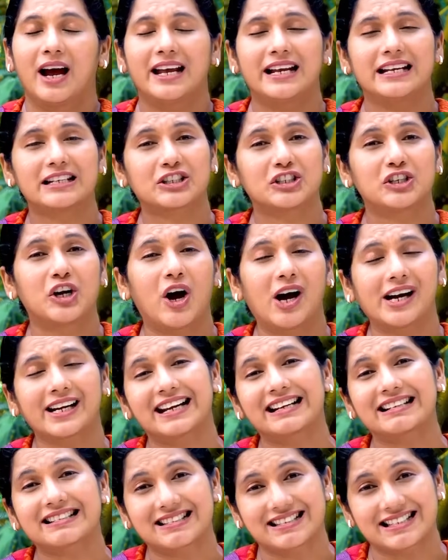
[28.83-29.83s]
is not
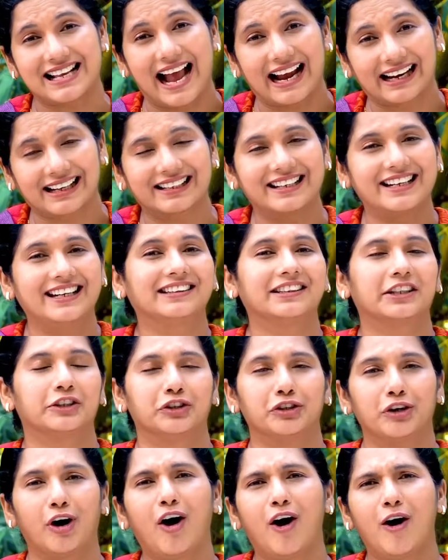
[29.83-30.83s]
exactly the
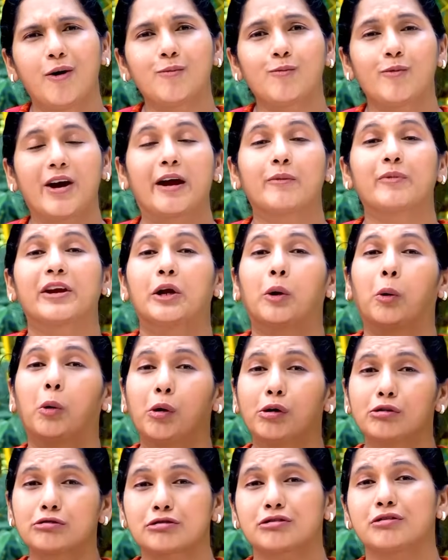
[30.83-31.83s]
norm, where we
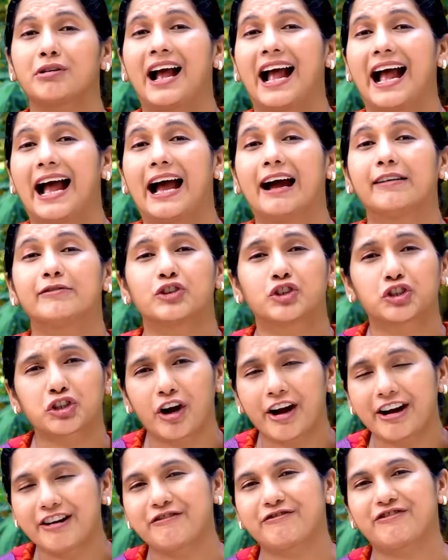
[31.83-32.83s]
also have
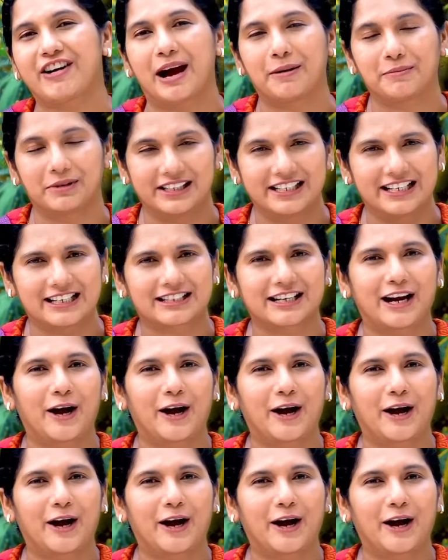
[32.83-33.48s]
joint families.